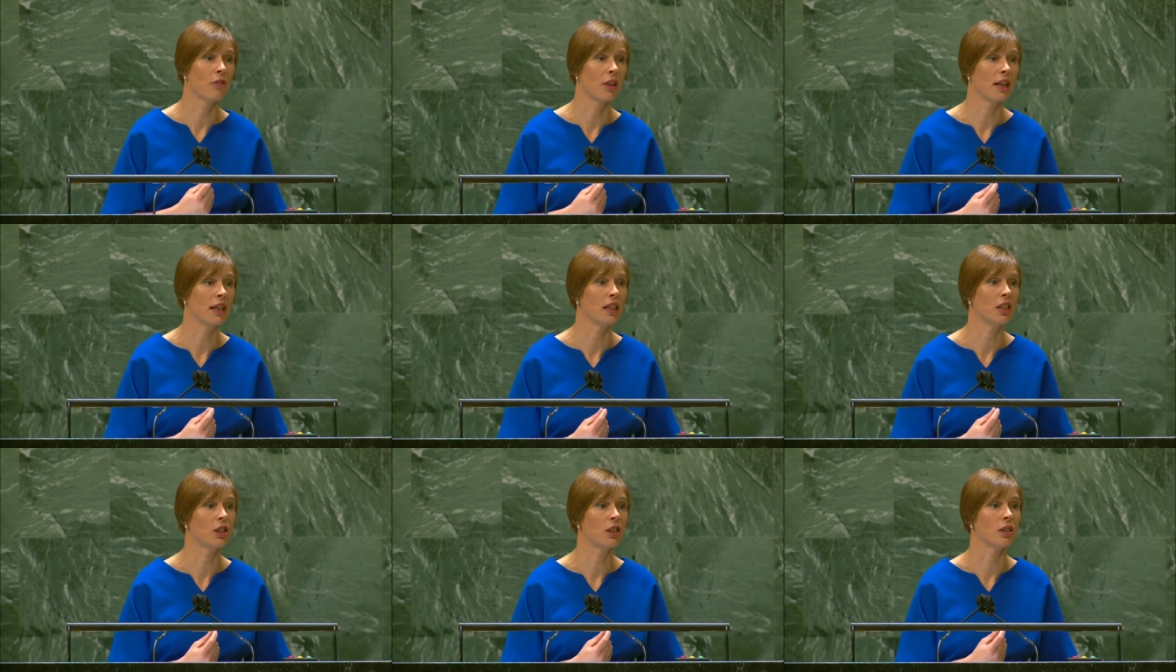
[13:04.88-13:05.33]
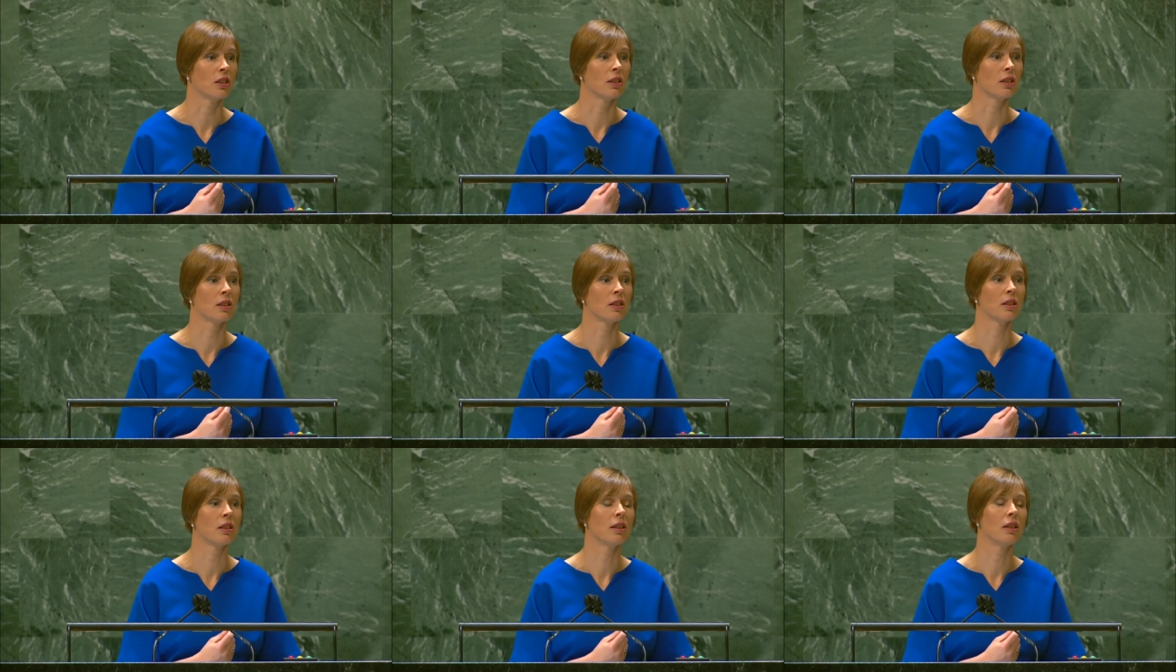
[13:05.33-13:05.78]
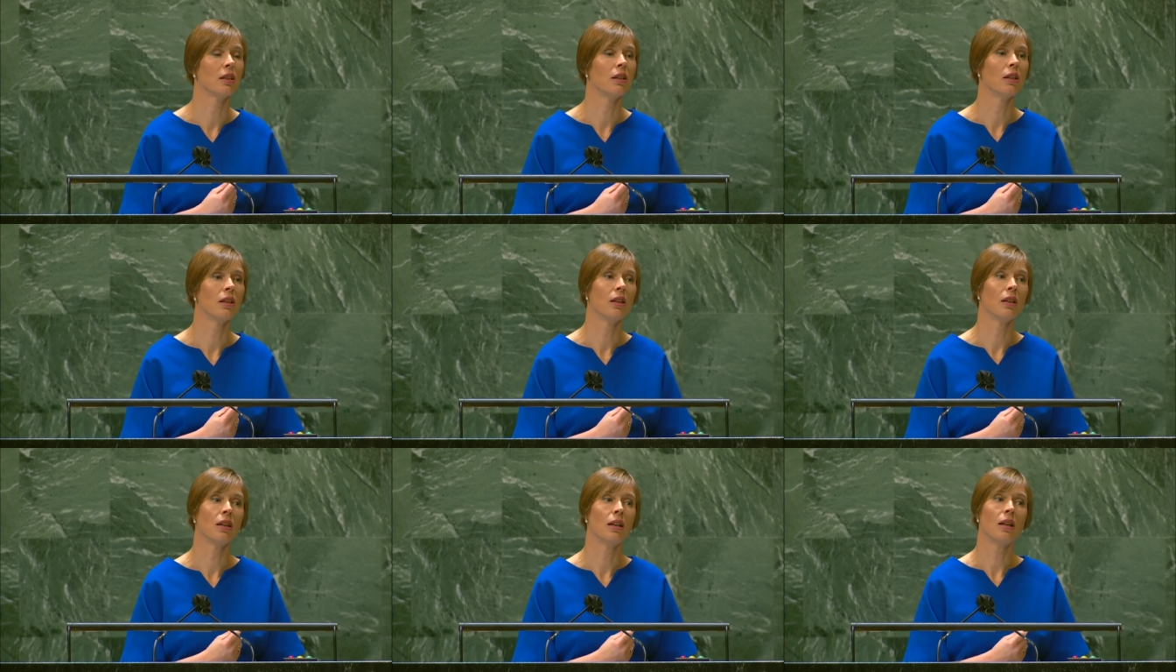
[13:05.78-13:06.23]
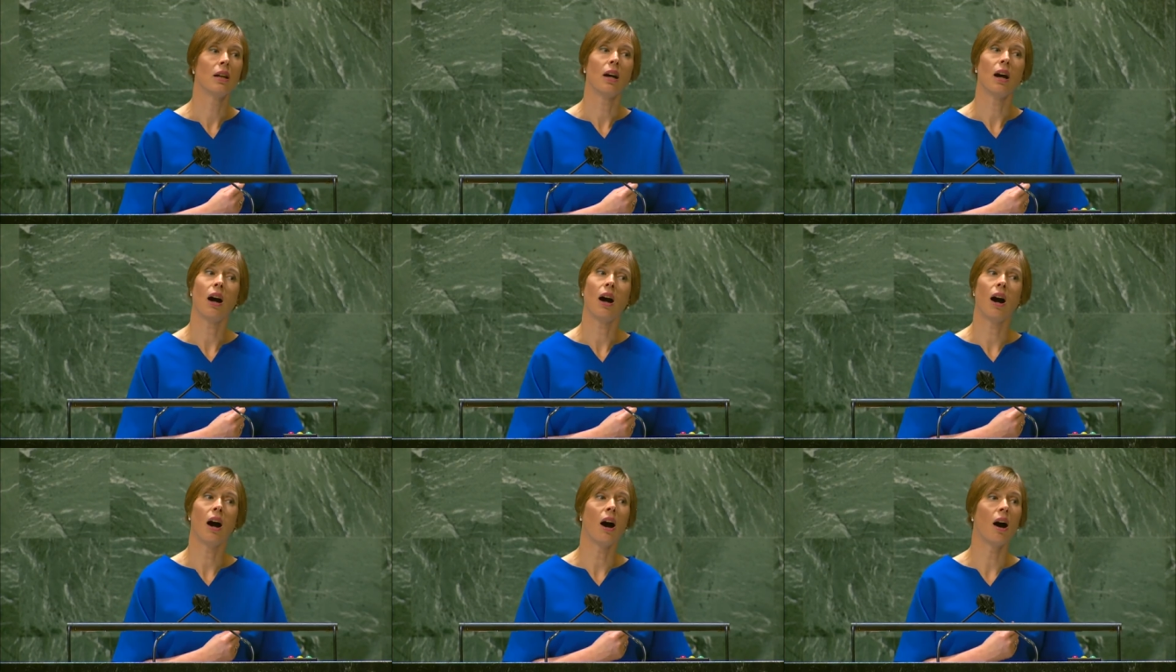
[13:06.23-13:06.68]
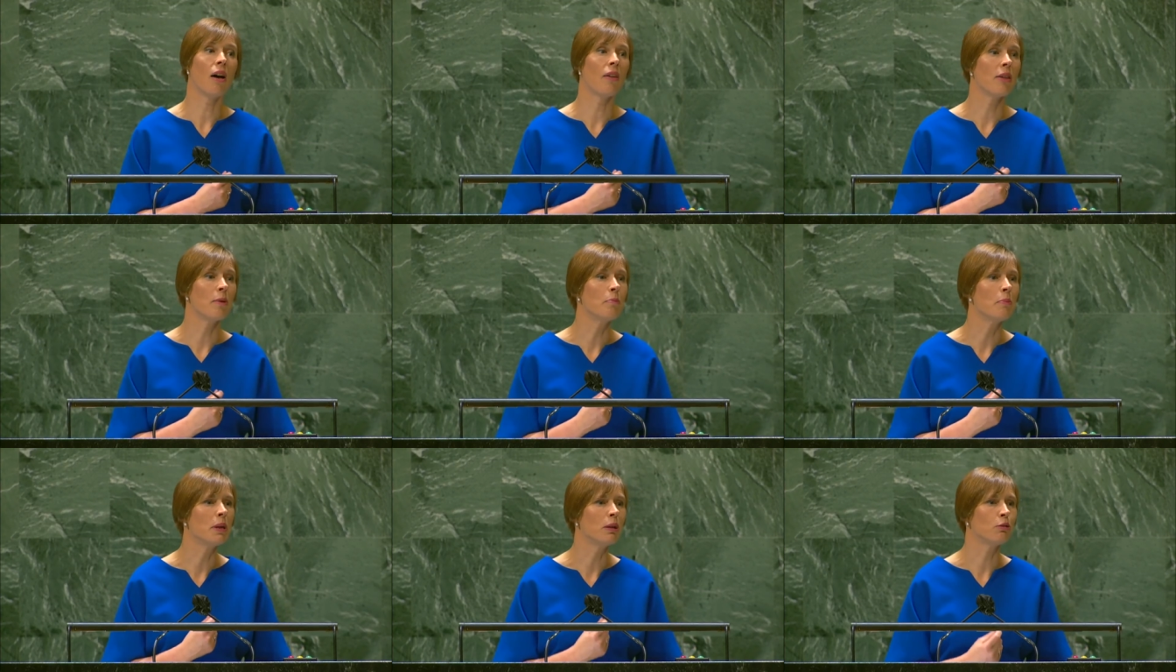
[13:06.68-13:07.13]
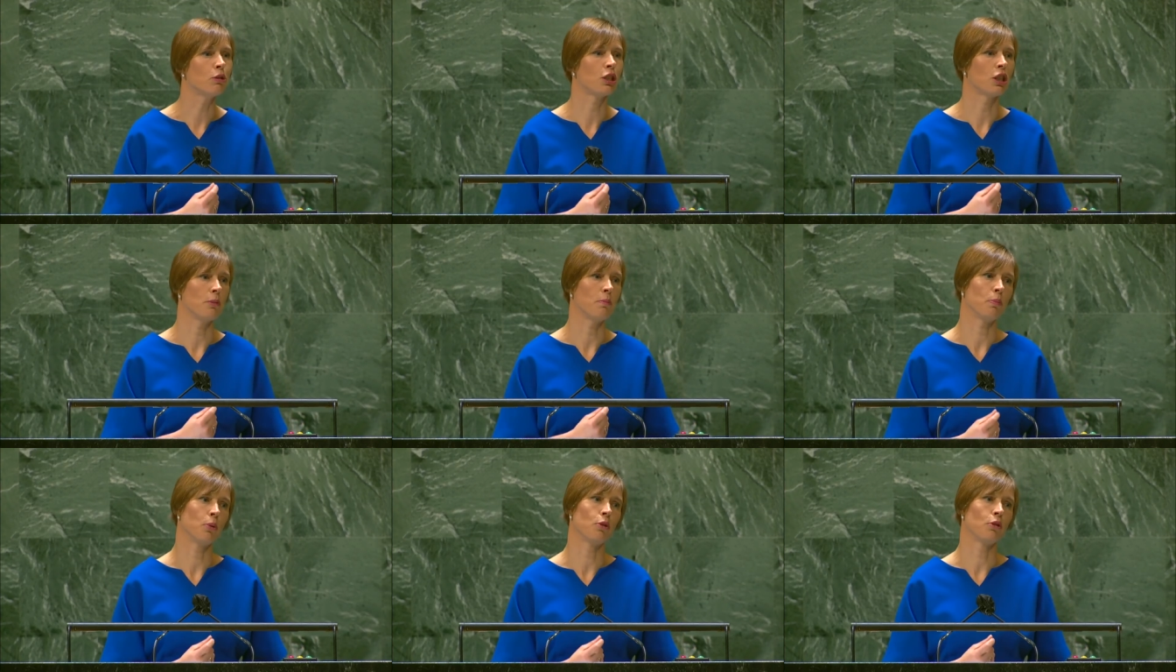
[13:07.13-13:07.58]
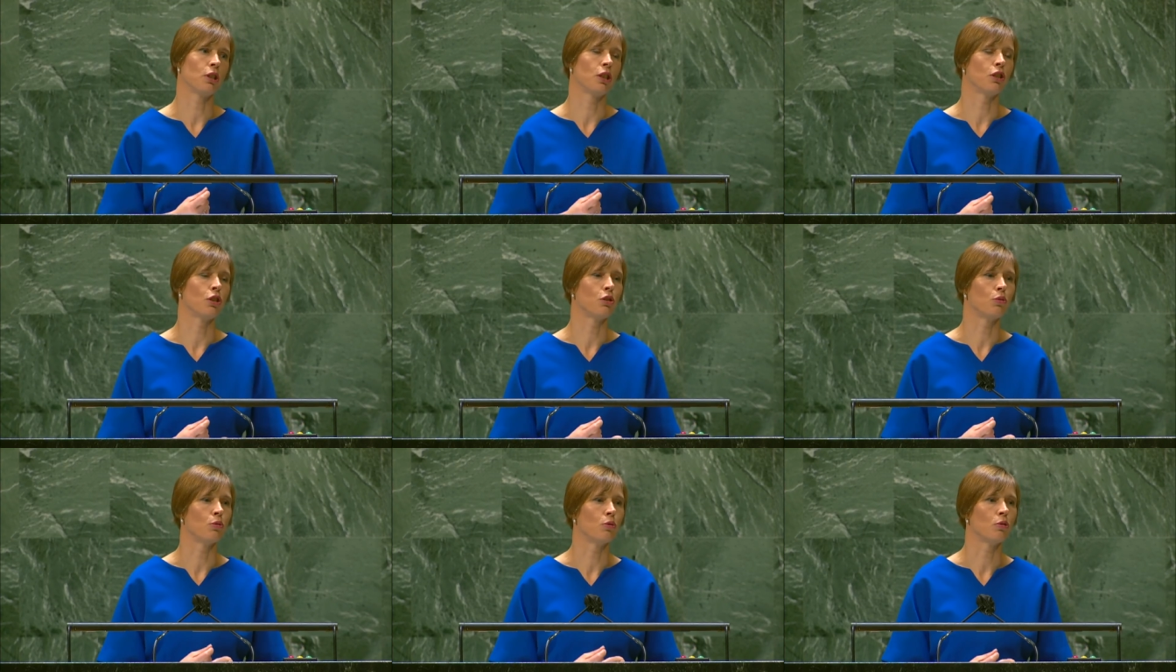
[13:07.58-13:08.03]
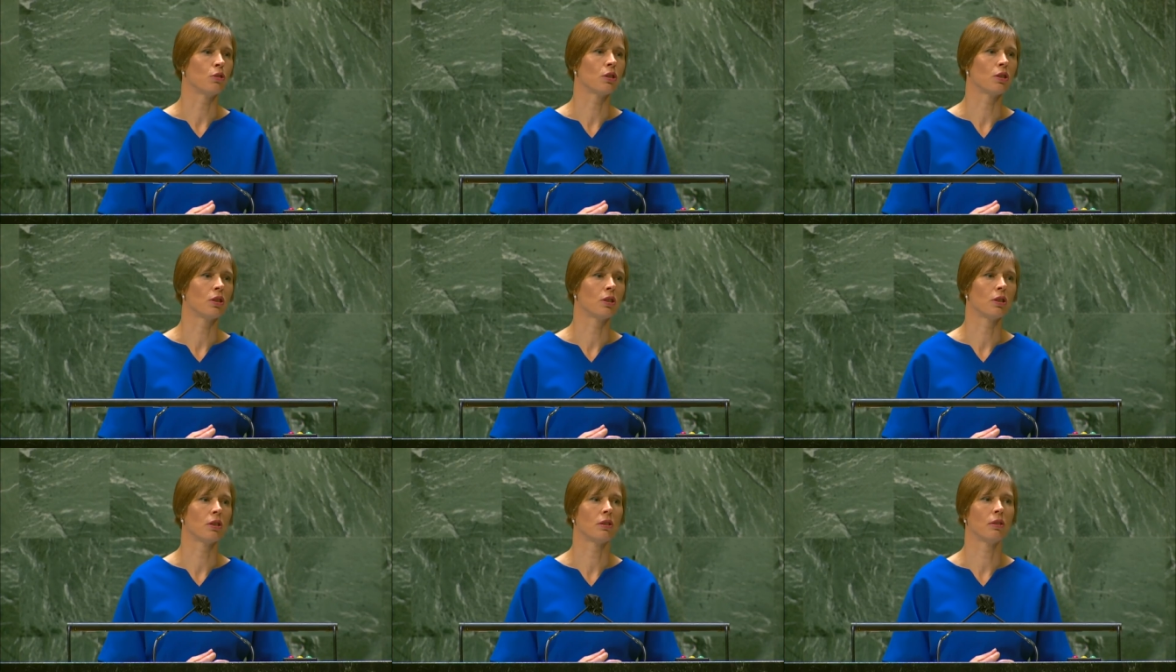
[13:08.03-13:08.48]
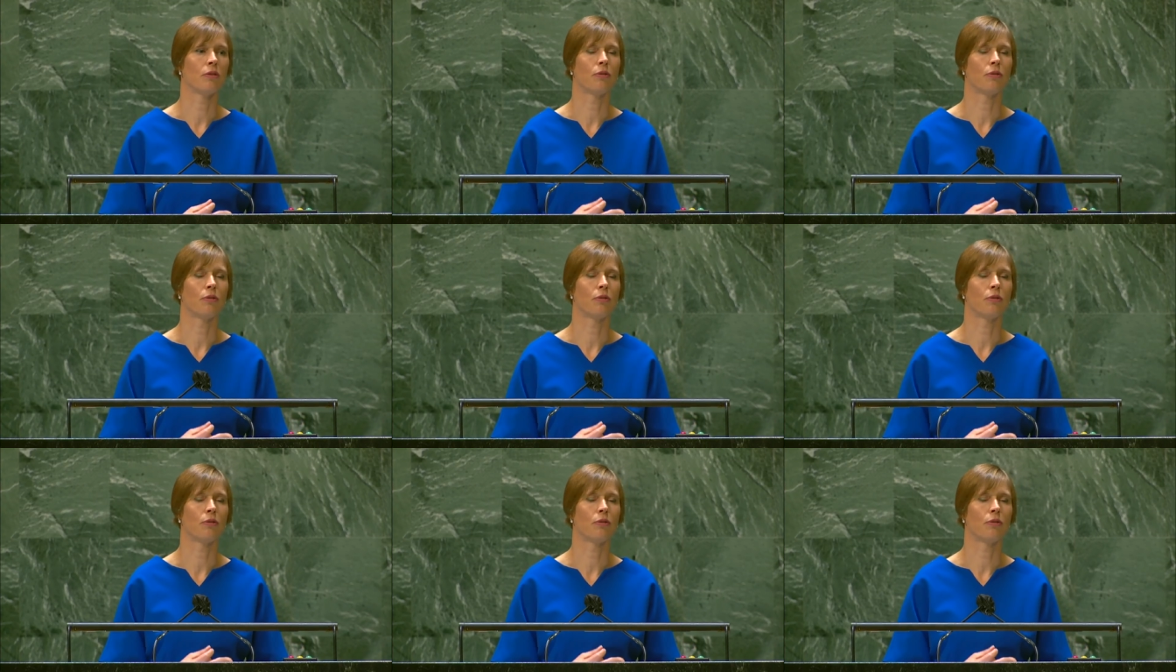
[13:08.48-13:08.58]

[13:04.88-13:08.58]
of the nations are the most important tools